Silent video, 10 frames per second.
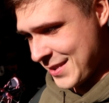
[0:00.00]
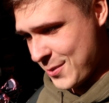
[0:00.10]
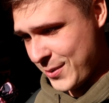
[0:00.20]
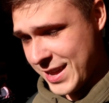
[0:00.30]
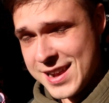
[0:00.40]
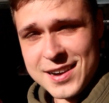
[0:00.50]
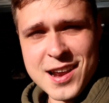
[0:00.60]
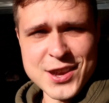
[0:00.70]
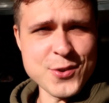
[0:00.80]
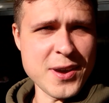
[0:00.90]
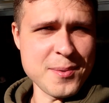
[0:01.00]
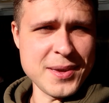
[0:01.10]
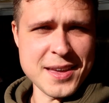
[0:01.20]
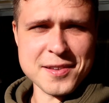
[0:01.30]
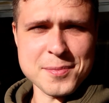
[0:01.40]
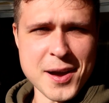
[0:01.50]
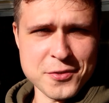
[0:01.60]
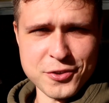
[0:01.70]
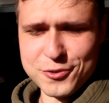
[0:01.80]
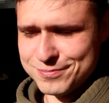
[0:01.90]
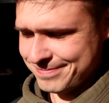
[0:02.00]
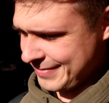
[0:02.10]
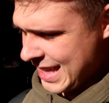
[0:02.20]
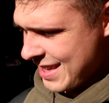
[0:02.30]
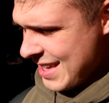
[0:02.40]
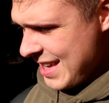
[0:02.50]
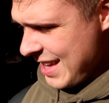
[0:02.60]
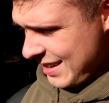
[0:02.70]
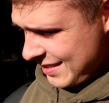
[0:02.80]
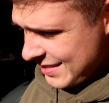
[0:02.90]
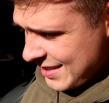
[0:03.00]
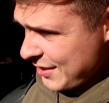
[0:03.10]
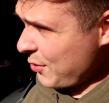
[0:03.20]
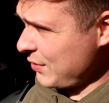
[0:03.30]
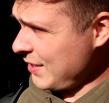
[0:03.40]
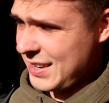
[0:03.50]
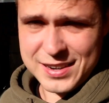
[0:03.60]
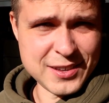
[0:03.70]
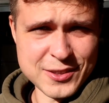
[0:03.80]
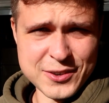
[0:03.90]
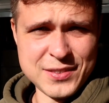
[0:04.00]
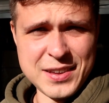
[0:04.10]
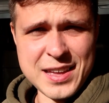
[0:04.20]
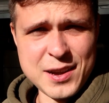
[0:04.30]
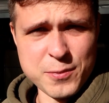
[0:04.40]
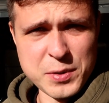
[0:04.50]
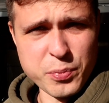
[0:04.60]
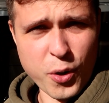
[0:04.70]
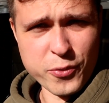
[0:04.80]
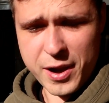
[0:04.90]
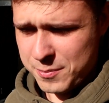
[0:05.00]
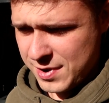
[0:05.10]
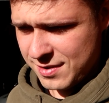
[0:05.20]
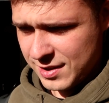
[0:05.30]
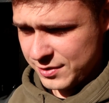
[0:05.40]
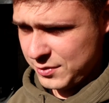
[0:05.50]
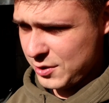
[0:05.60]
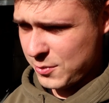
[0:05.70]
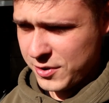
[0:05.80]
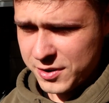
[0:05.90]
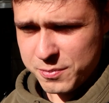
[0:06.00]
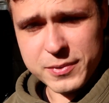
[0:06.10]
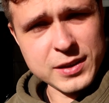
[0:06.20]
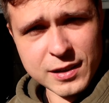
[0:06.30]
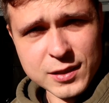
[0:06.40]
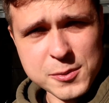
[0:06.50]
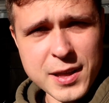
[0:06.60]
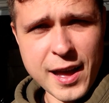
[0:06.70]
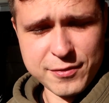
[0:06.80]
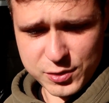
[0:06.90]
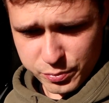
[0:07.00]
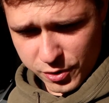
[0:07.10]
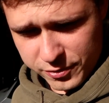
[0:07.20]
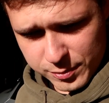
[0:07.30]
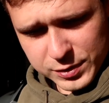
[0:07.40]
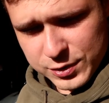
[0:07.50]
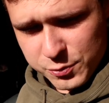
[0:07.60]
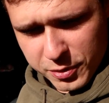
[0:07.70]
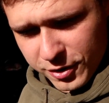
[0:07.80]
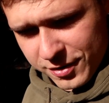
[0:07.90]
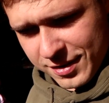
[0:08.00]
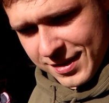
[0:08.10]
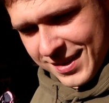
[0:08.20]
we're getting a new ABS module, and it's gonna go to the dealer to get it reprogrammed. I'll do the work, but dealer will have to program the new part,